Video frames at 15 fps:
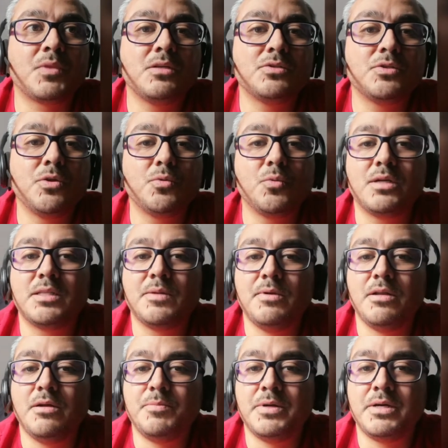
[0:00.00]
software
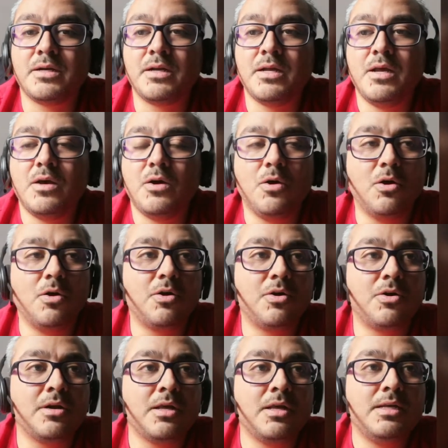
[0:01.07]
developer
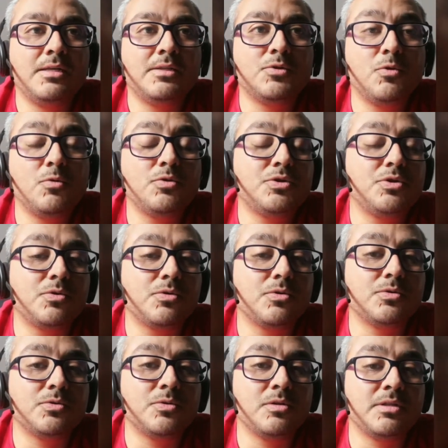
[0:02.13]
or solution
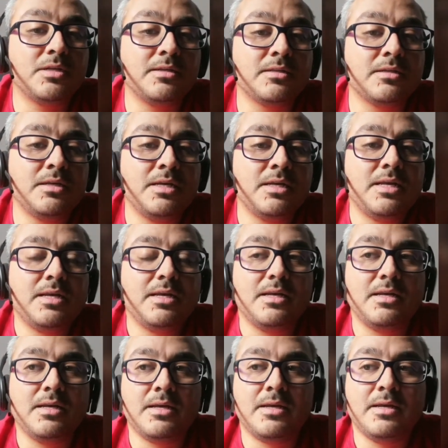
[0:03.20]
consultant.
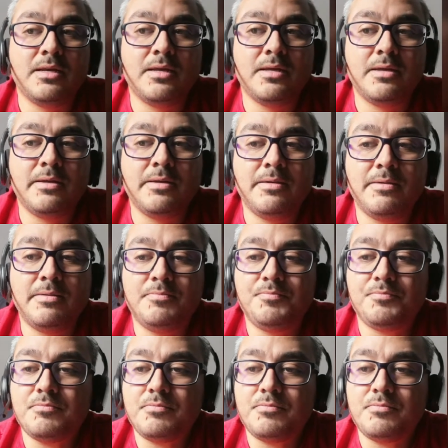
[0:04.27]
And